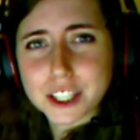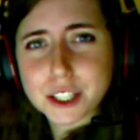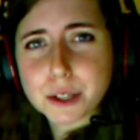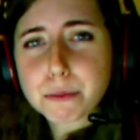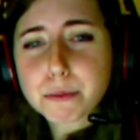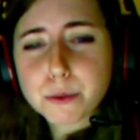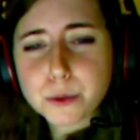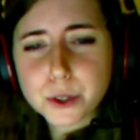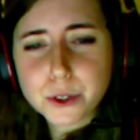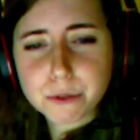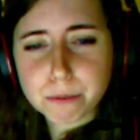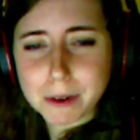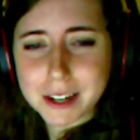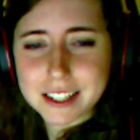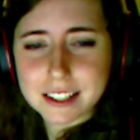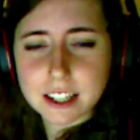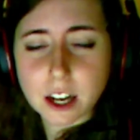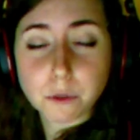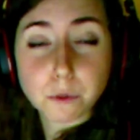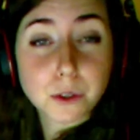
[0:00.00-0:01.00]
prove
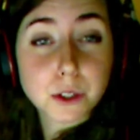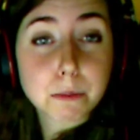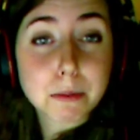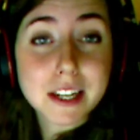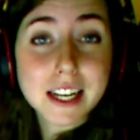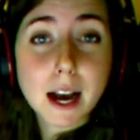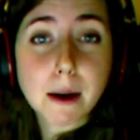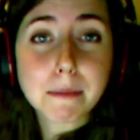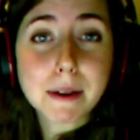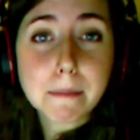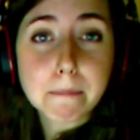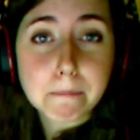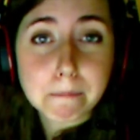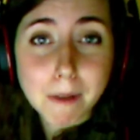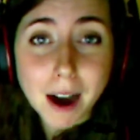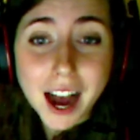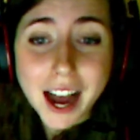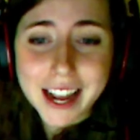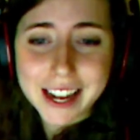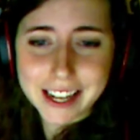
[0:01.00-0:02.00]
myself was becoming
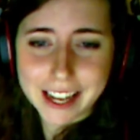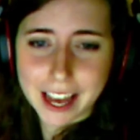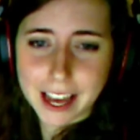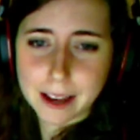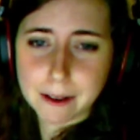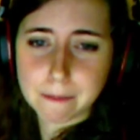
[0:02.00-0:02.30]
my game.